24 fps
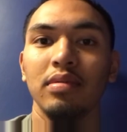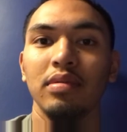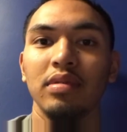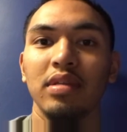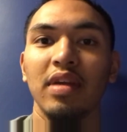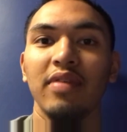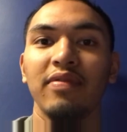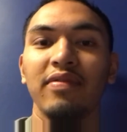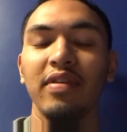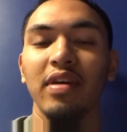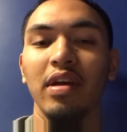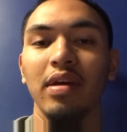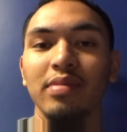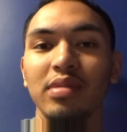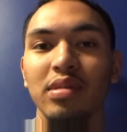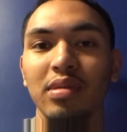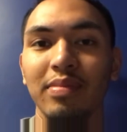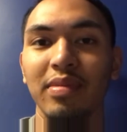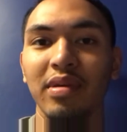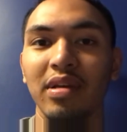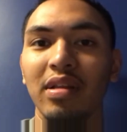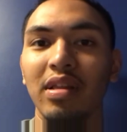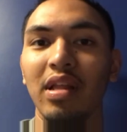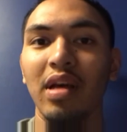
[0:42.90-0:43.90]
Definitely helps
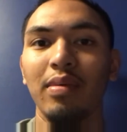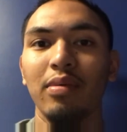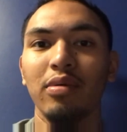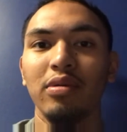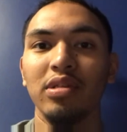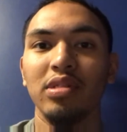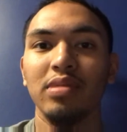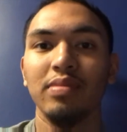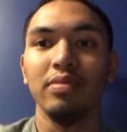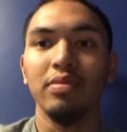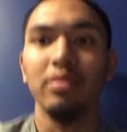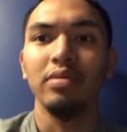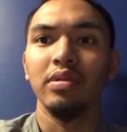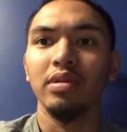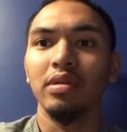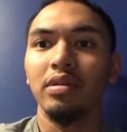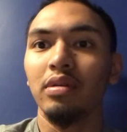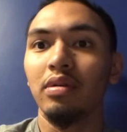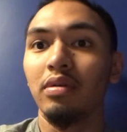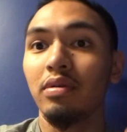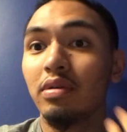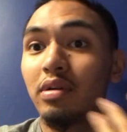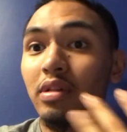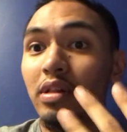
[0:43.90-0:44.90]
it be a lot more smooth
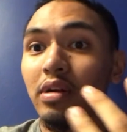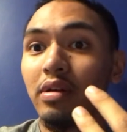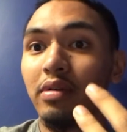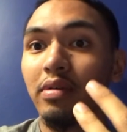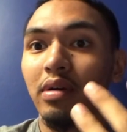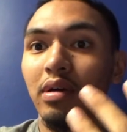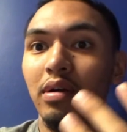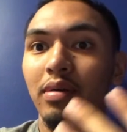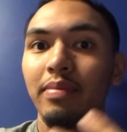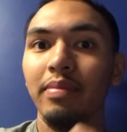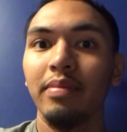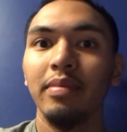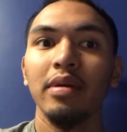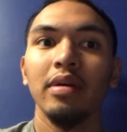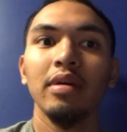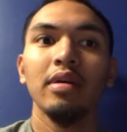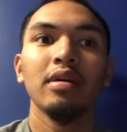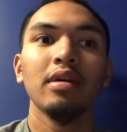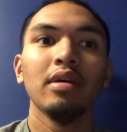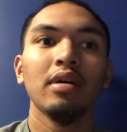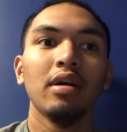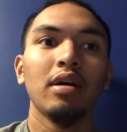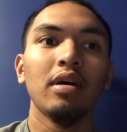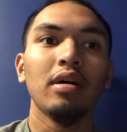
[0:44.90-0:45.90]
and clear up.
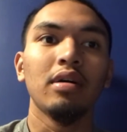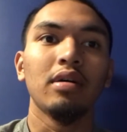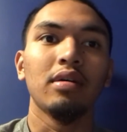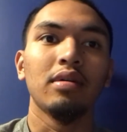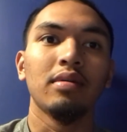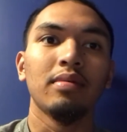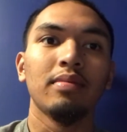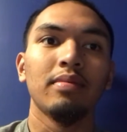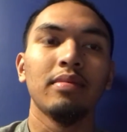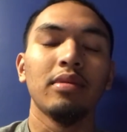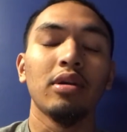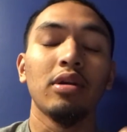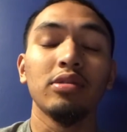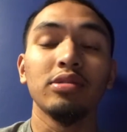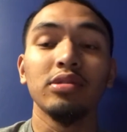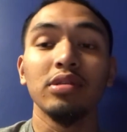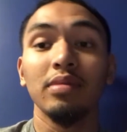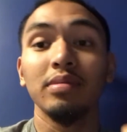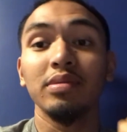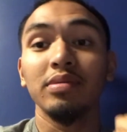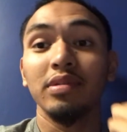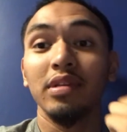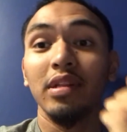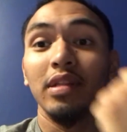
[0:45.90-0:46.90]
It also
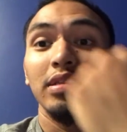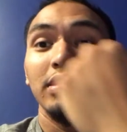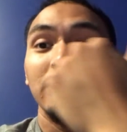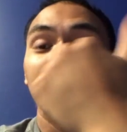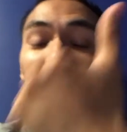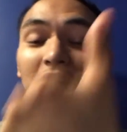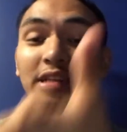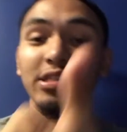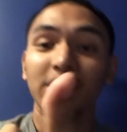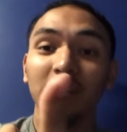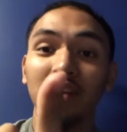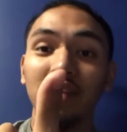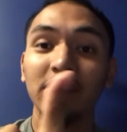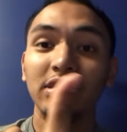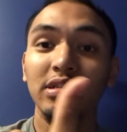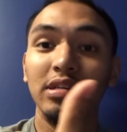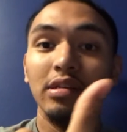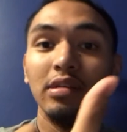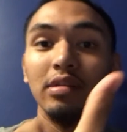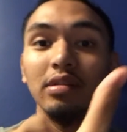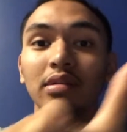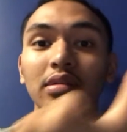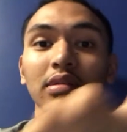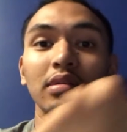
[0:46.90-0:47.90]
helps with the
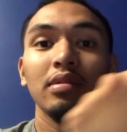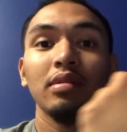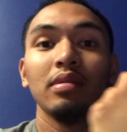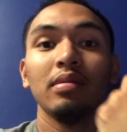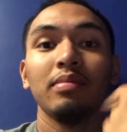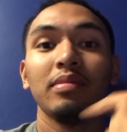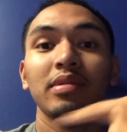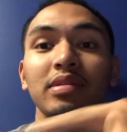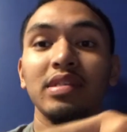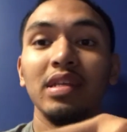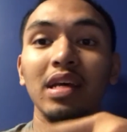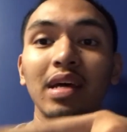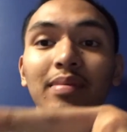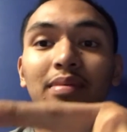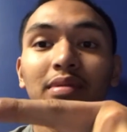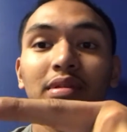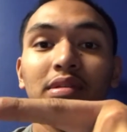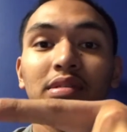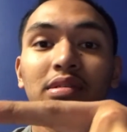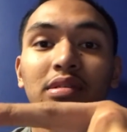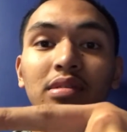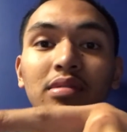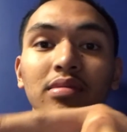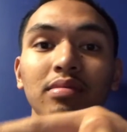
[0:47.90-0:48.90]
digestion,
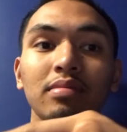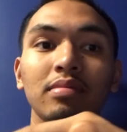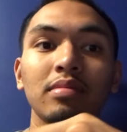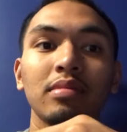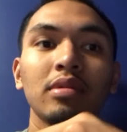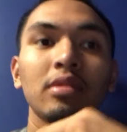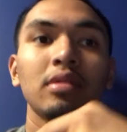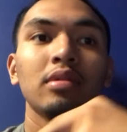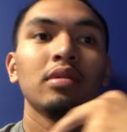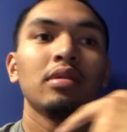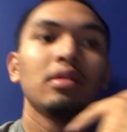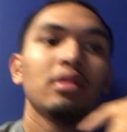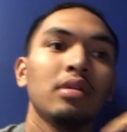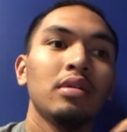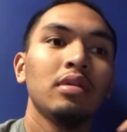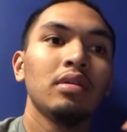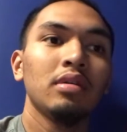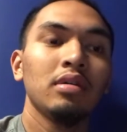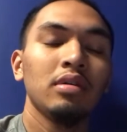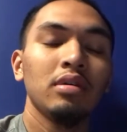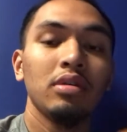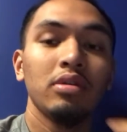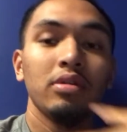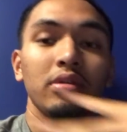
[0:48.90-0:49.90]
metabolism.
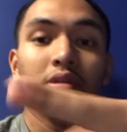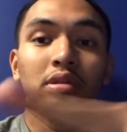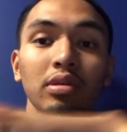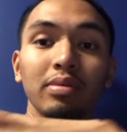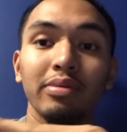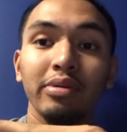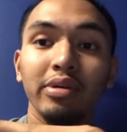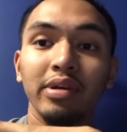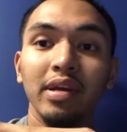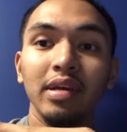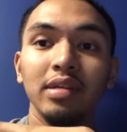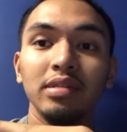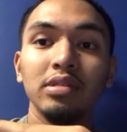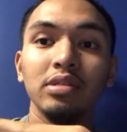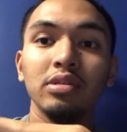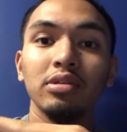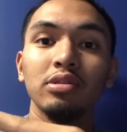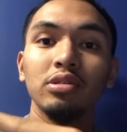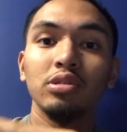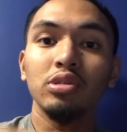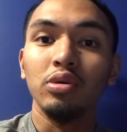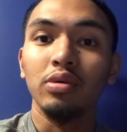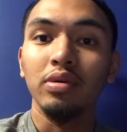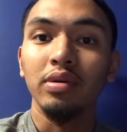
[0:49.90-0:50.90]
It lubricates
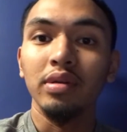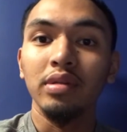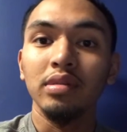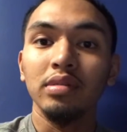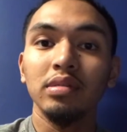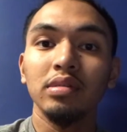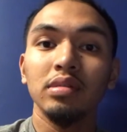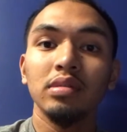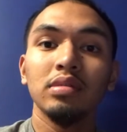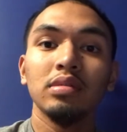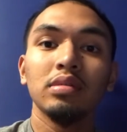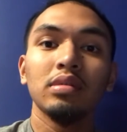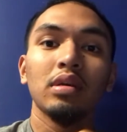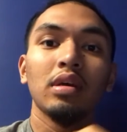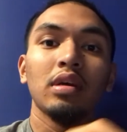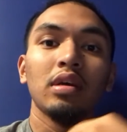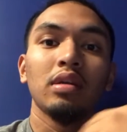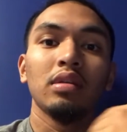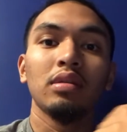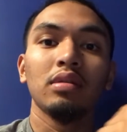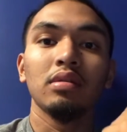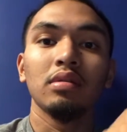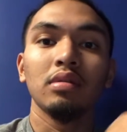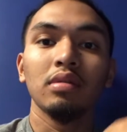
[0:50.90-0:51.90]
your joints
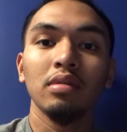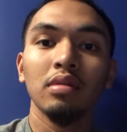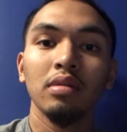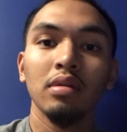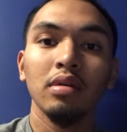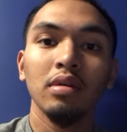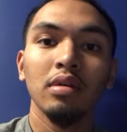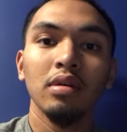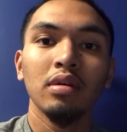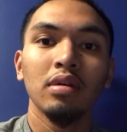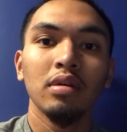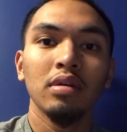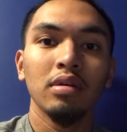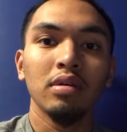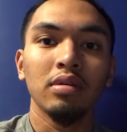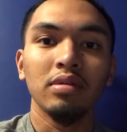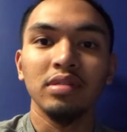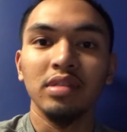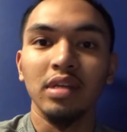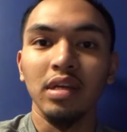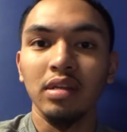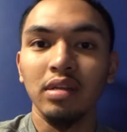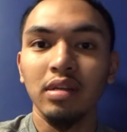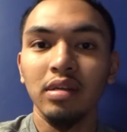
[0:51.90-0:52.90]
and your
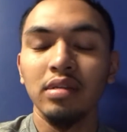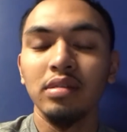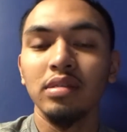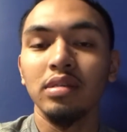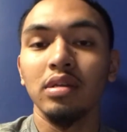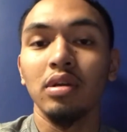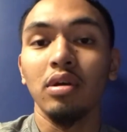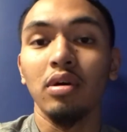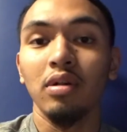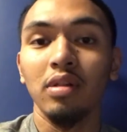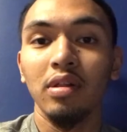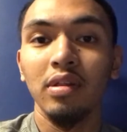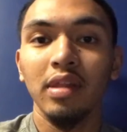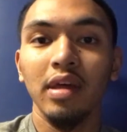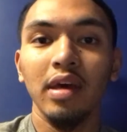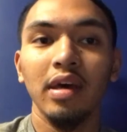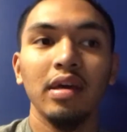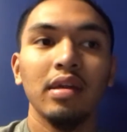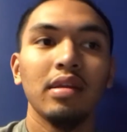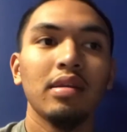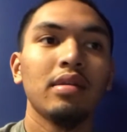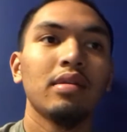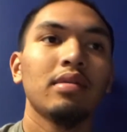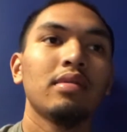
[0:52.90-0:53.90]
tendons and all of
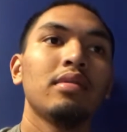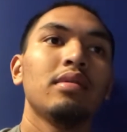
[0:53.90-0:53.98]
that.